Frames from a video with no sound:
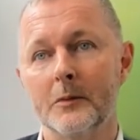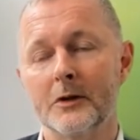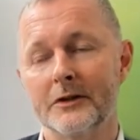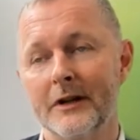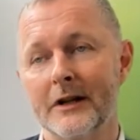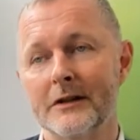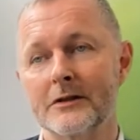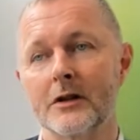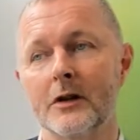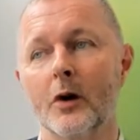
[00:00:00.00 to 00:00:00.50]

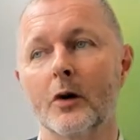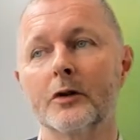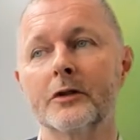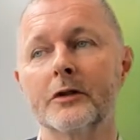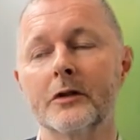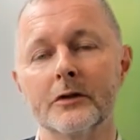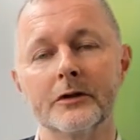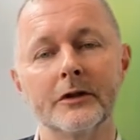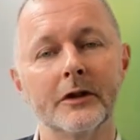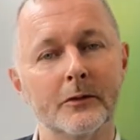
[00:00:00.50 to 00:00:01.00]
potentially
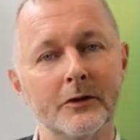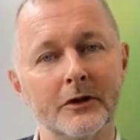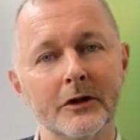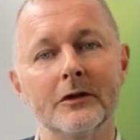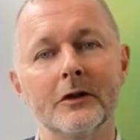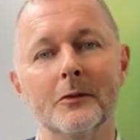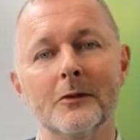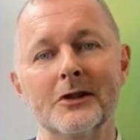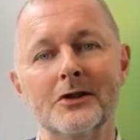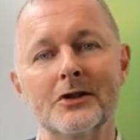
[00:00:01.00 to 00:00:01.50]
also some
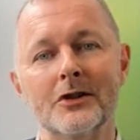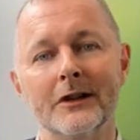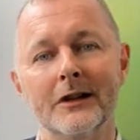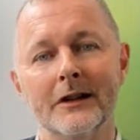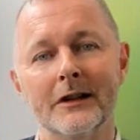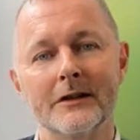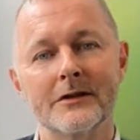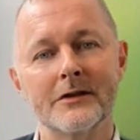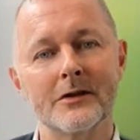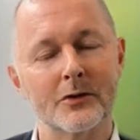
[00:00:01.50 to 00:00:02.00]
system
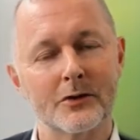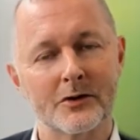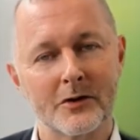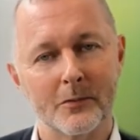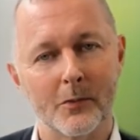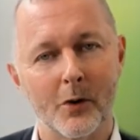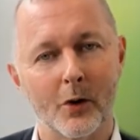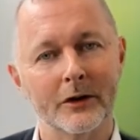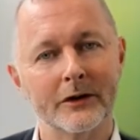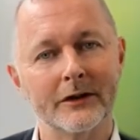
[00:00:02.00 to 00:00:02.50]
engineers to
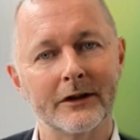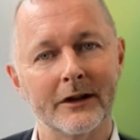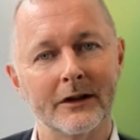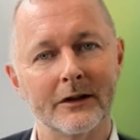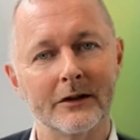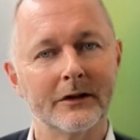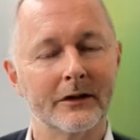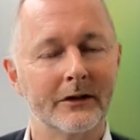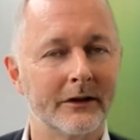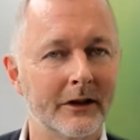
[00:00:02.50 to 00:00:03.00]
support
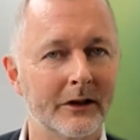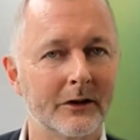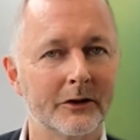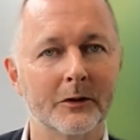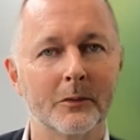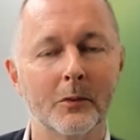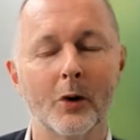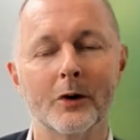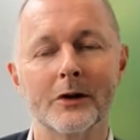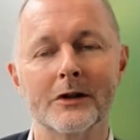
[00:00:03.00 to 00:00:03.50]
sales or sales
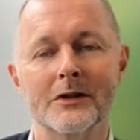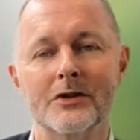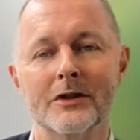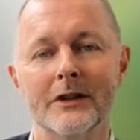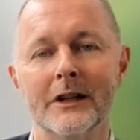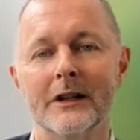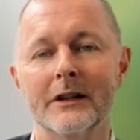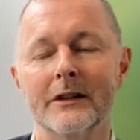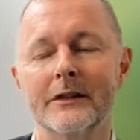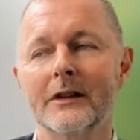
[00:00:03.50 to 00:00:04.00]
support
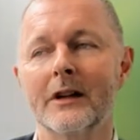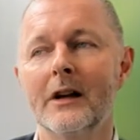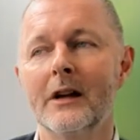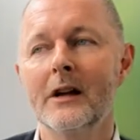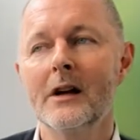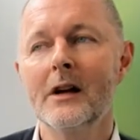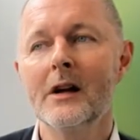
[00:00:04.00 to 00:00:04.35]
engineers.